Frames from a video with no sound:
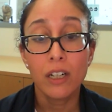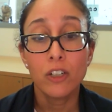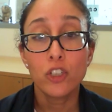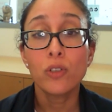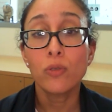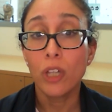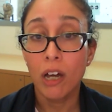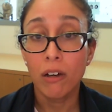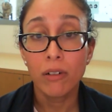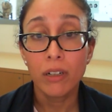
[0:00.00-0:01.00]
too
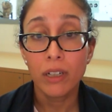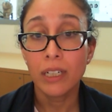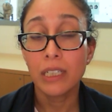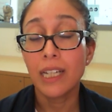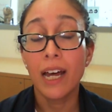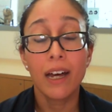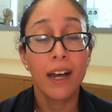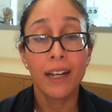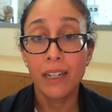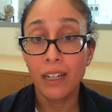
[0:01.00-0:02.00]
low and not
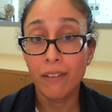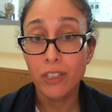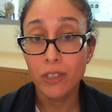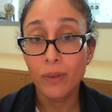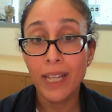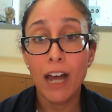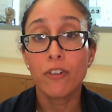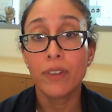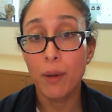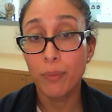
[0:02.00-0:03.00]
high enough to allow for
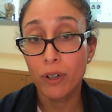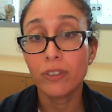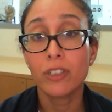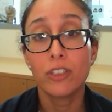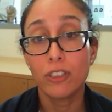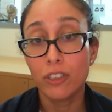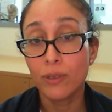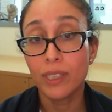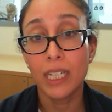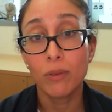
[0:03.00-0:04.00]
that person to do
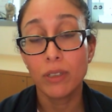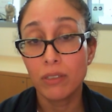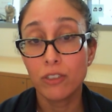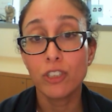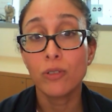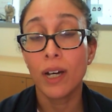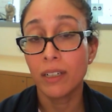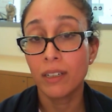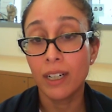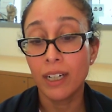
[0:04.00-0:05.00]
what they would do on
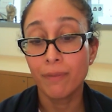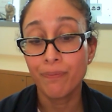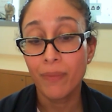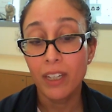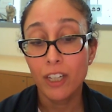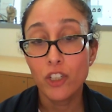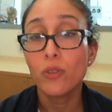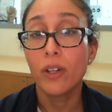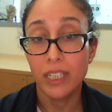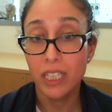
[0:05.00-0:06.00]
um, do
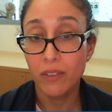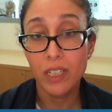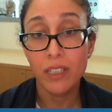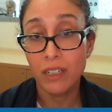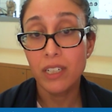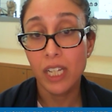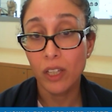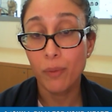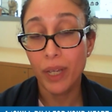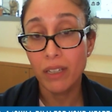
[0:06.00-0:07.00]
their activities on a daily
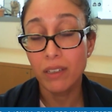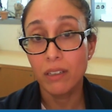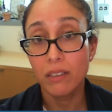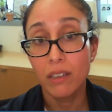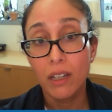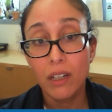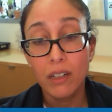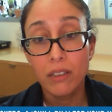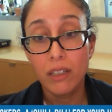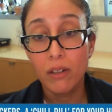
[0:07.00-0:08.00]
basis.
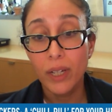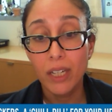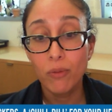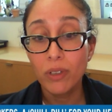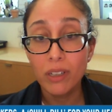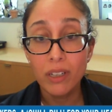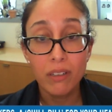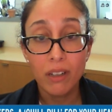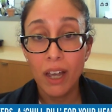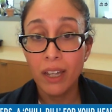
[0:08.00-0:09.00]
So it really is
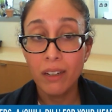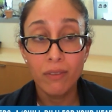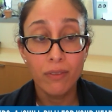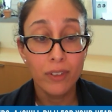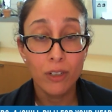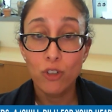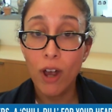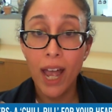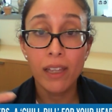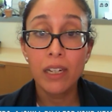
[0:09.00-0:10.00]
kind of, you know,
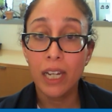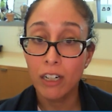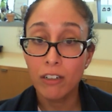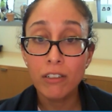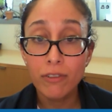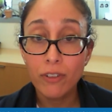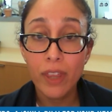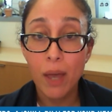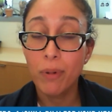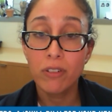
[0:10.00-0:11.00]
trial and error for
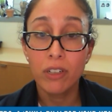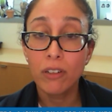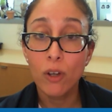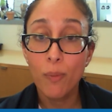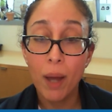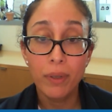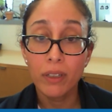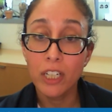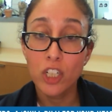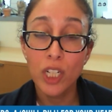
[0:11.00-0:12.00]
that particular
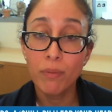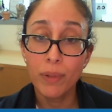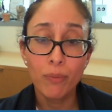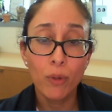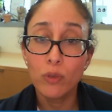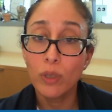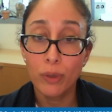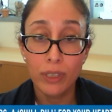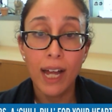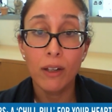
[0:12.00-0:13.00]
population, but most people
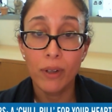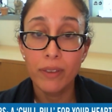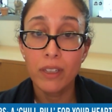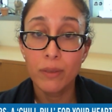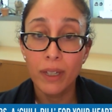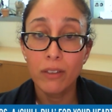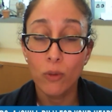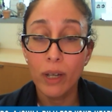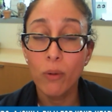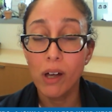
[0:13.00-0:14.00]
tolerate these meds
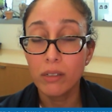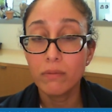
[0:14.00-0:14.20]
quite well.